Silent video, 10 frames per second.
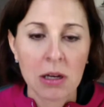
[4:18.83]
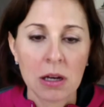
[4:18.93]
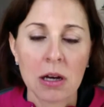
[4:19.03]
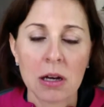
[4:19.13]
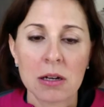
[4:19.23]

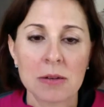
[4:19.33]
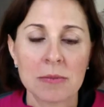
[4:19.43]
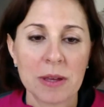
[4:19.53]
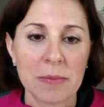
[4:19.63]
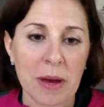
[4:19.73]

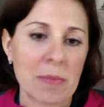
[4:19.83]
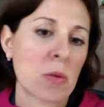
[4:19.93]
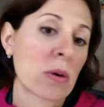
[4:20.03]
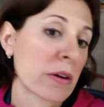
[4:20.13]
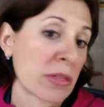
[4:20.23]
it might be
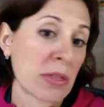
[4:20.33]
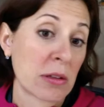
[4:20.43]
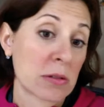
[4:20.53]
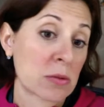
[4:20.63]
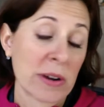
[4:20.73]
worth
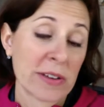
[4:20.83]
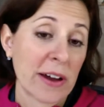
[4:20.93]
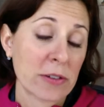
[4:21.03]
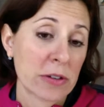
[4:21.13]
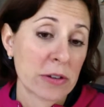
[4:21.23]
the
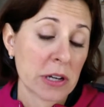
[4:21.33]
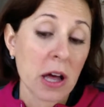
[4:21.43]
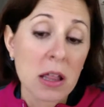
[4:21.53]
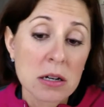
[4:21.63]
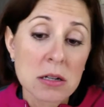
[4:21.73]
$25 to
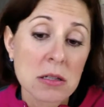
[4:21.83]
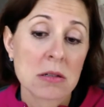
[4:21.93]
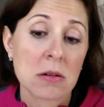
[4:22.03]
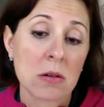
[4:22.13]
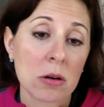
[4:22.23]
$30,
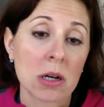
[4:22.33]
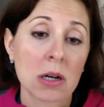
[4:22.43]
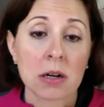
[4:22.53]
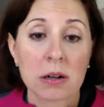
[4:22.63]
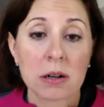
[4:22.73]

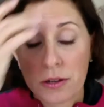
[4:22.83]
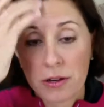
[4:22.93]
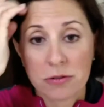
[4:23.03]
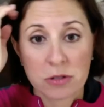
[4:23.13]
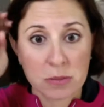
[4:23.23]
or,
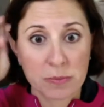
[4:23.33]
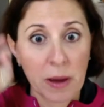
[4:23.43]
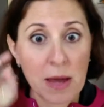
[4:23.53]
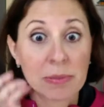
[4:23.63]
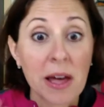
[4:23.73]
just
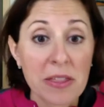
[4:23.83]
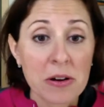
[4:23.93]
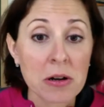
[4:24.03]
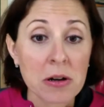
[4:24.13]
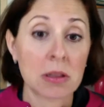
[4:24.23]
buy
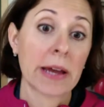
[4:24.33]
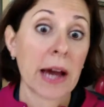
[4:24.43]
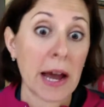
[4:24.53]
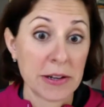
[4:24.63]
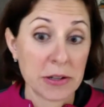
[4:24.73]
pleather like
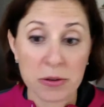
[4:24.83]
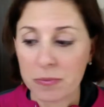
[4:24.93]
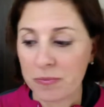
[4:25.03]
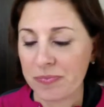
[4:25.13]
I do,